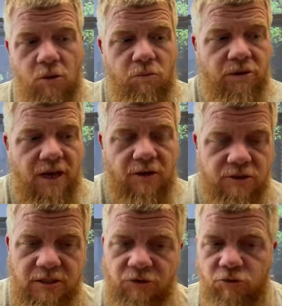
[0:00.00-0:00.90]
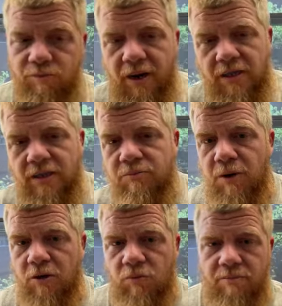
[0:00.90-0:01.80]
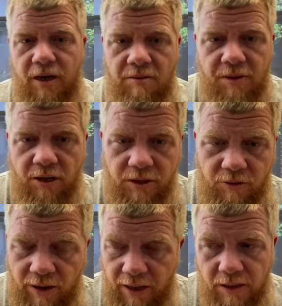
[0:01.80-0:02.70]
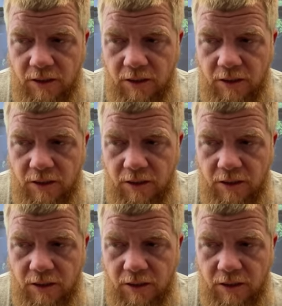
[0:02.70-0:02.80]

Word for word: without a central bank. That's part of what made America great.